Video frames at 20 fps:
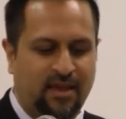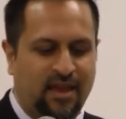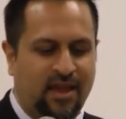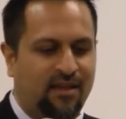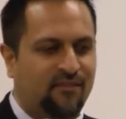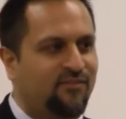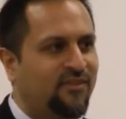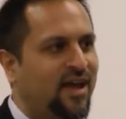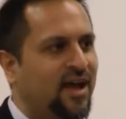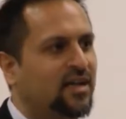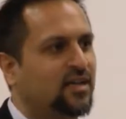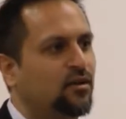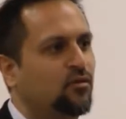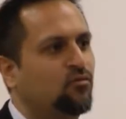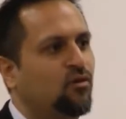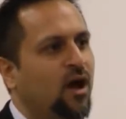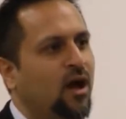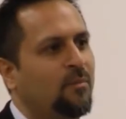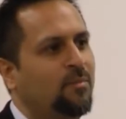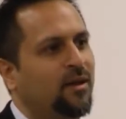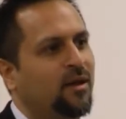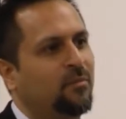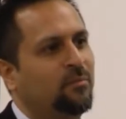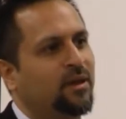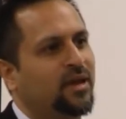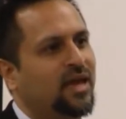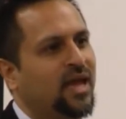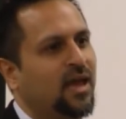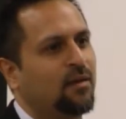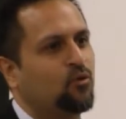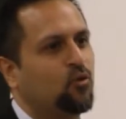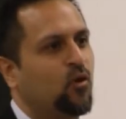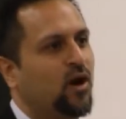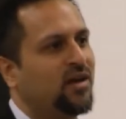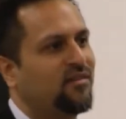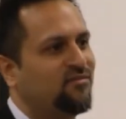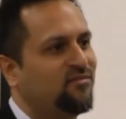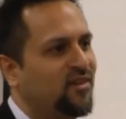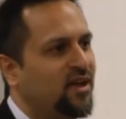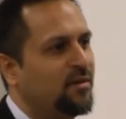In fact, Rabia became
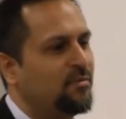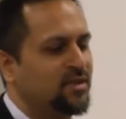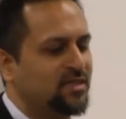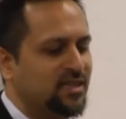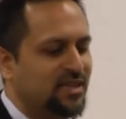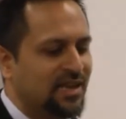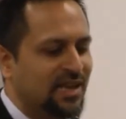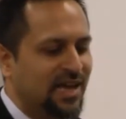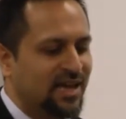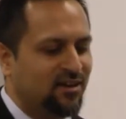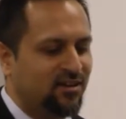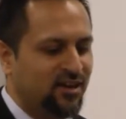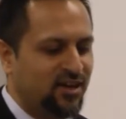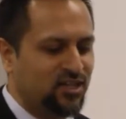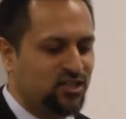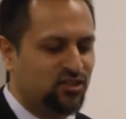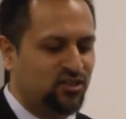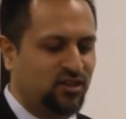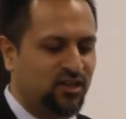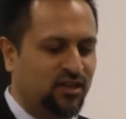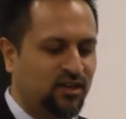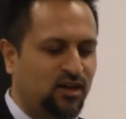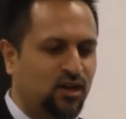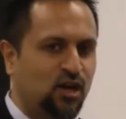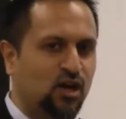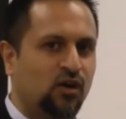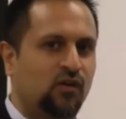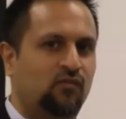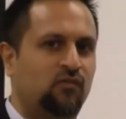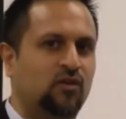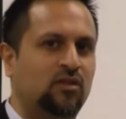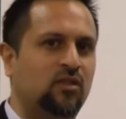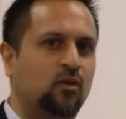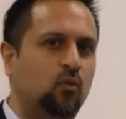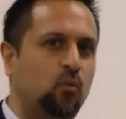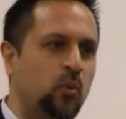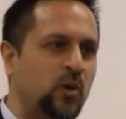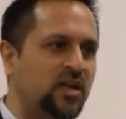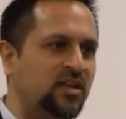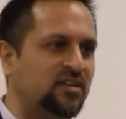quite famous in later history for the
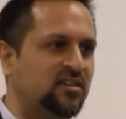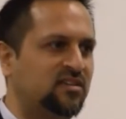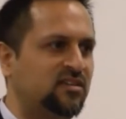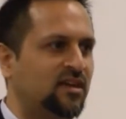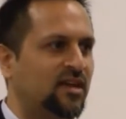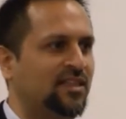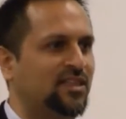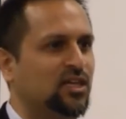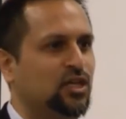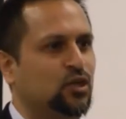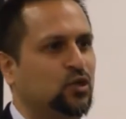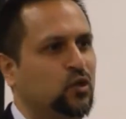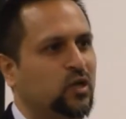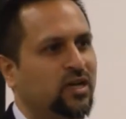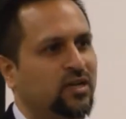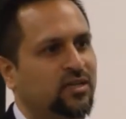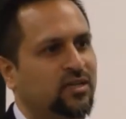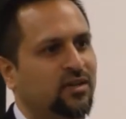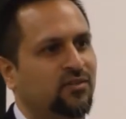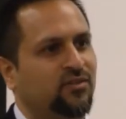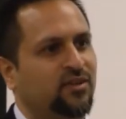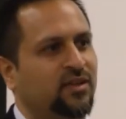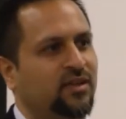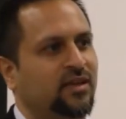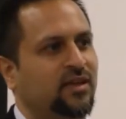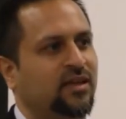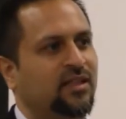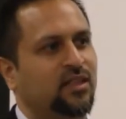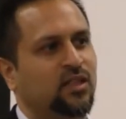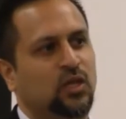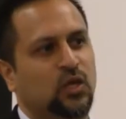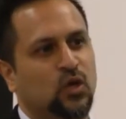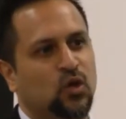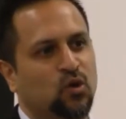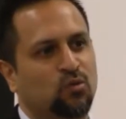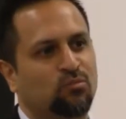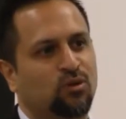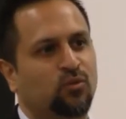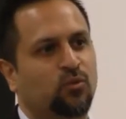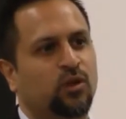wit and the creativity and the
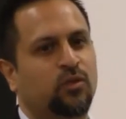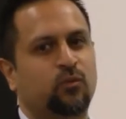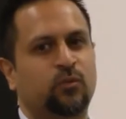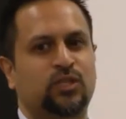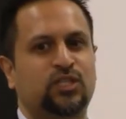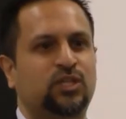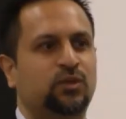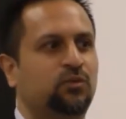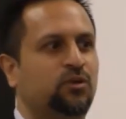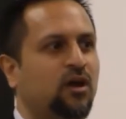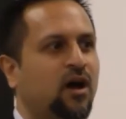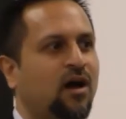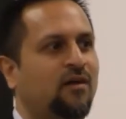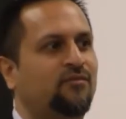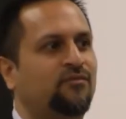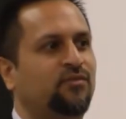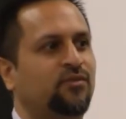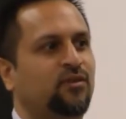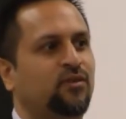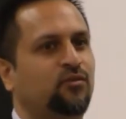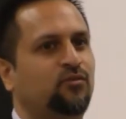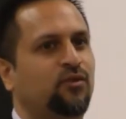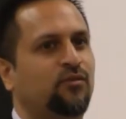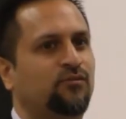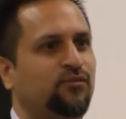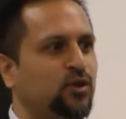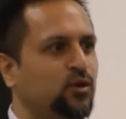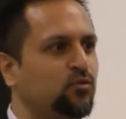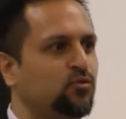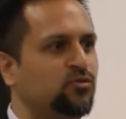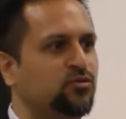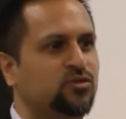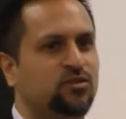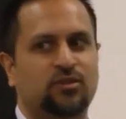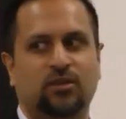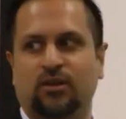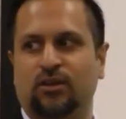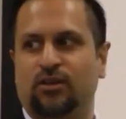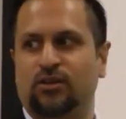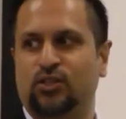humor with which she would often
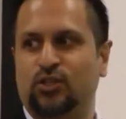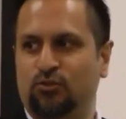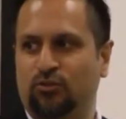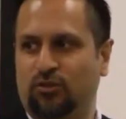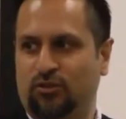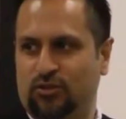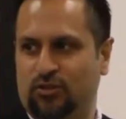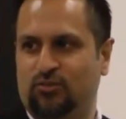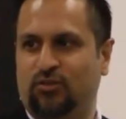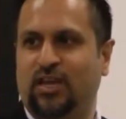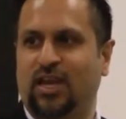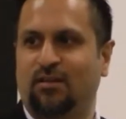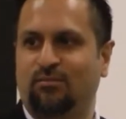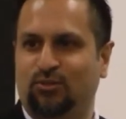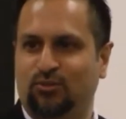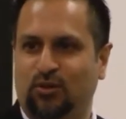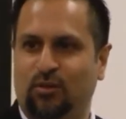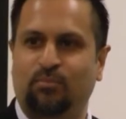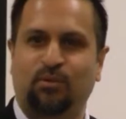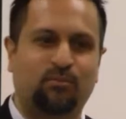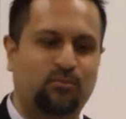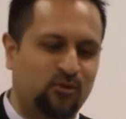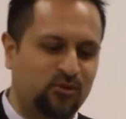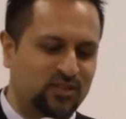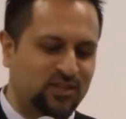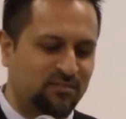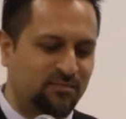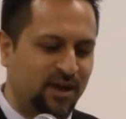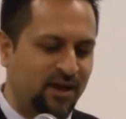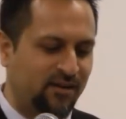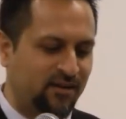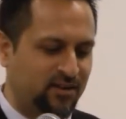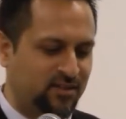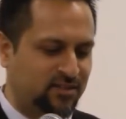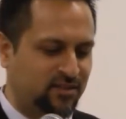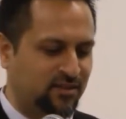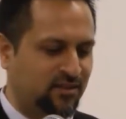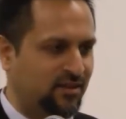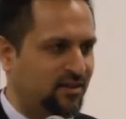refuse suitors who came to her proposing marriage.